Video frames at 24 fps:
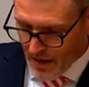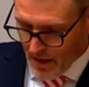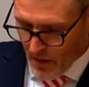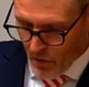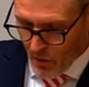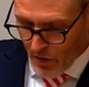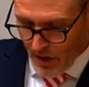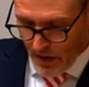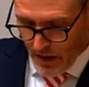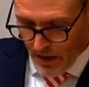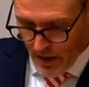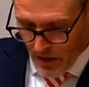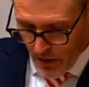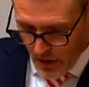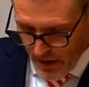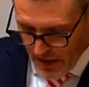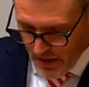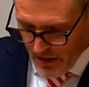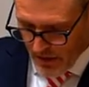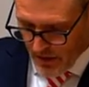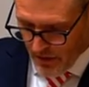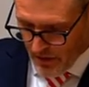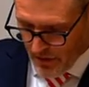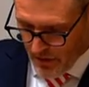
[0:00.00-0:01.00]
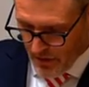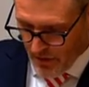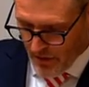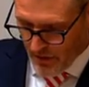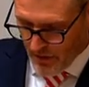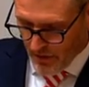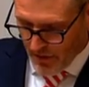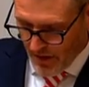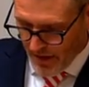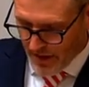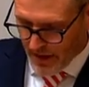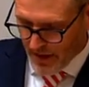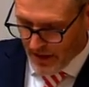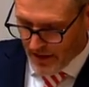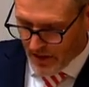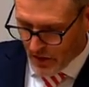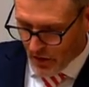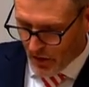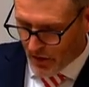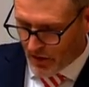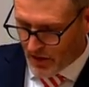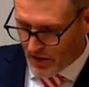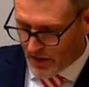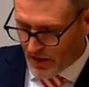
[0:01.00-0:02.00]
We'll increase funding
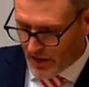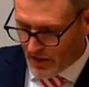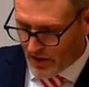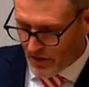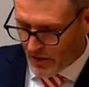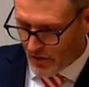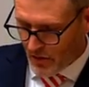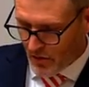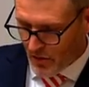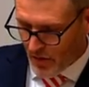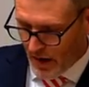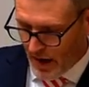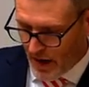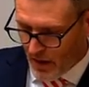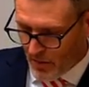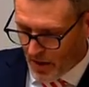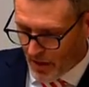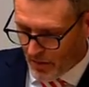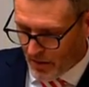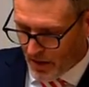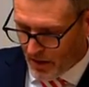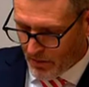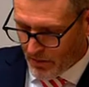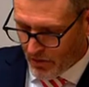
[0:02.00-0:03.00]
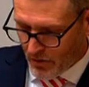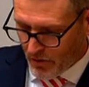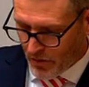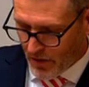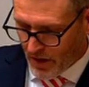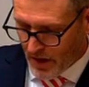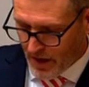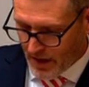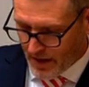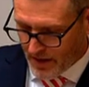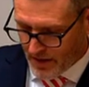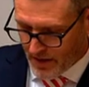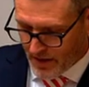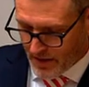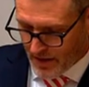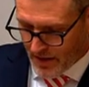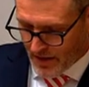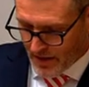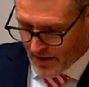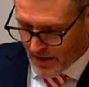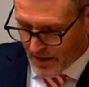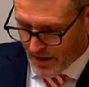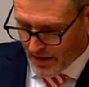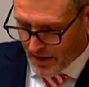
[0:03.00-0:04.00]
certainty to our public
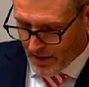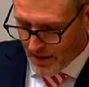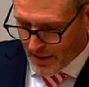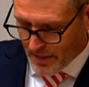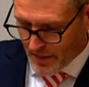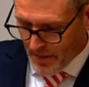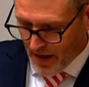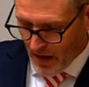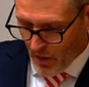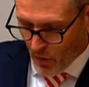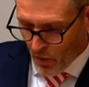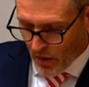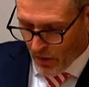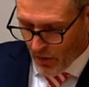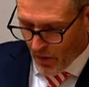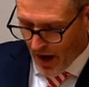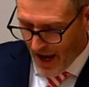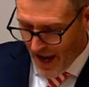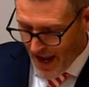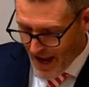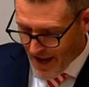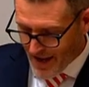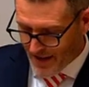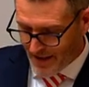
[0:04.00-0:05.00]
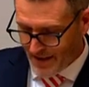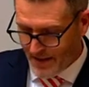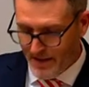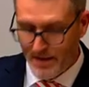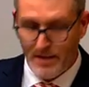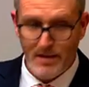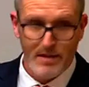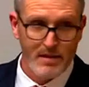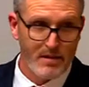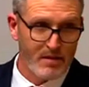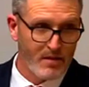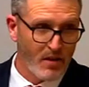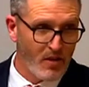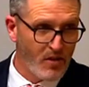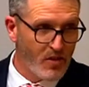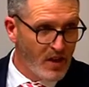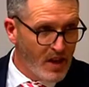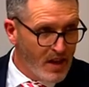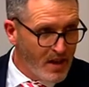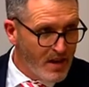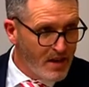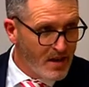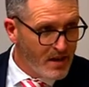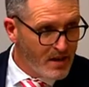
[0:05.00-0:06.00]
broadcasters, and we will end the
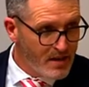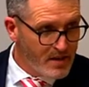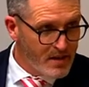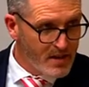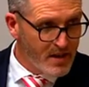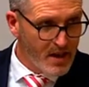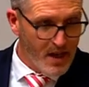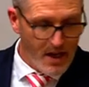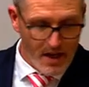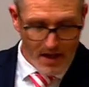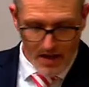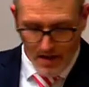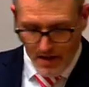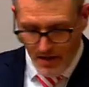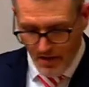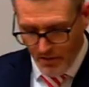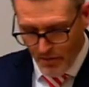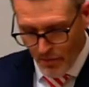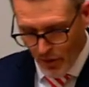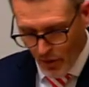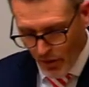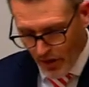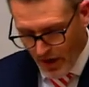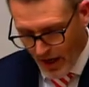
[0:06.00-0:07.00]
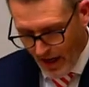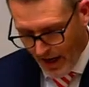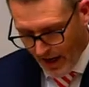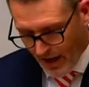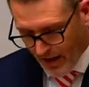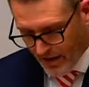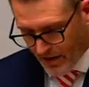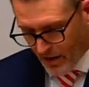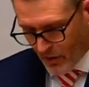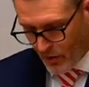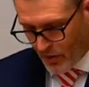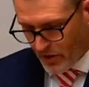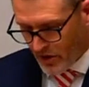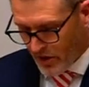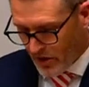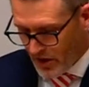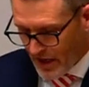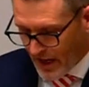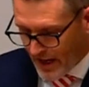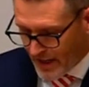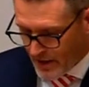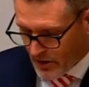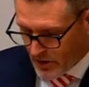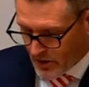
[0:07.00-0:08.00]
thin-skinned bullying that was a
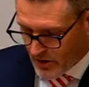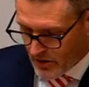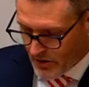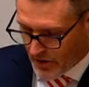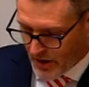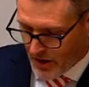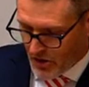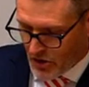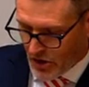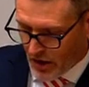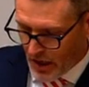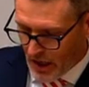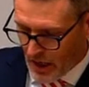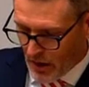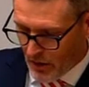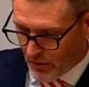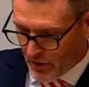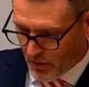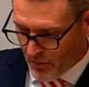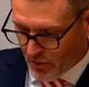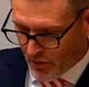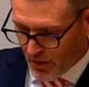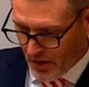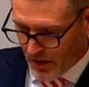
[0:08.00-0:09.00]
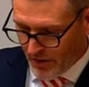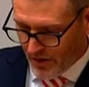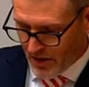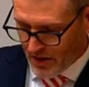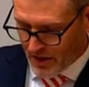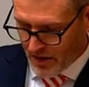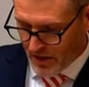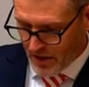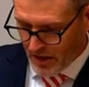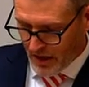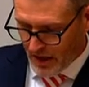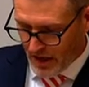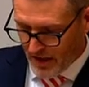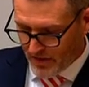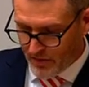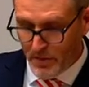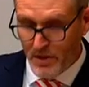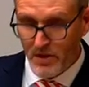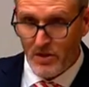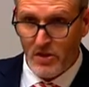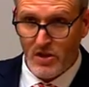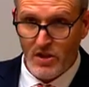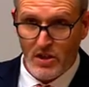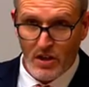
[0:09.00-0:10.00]
dangerous feature of the previous
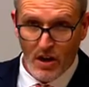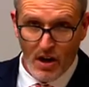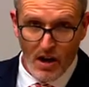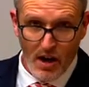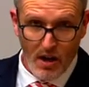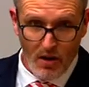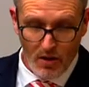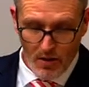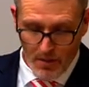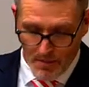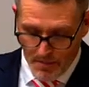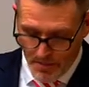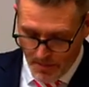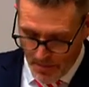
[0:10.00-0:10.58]
government's style.